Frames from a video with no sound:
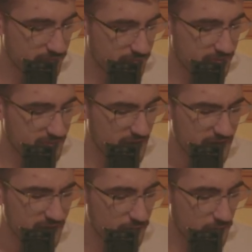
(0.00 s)

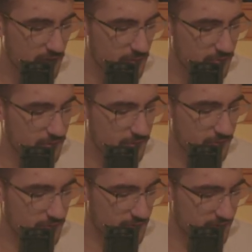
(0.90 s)
Second roll I put
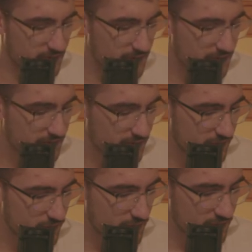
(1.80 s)
through it
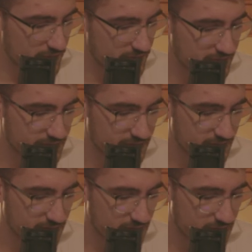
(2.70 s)
was
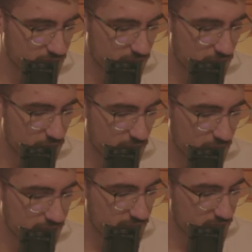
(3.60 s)
a roll
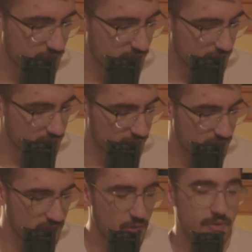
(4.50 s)

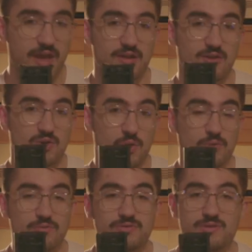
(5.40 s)
of Kodak
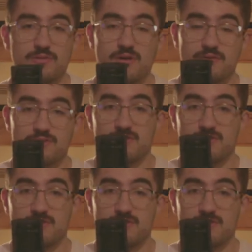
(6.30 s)
Gold 200.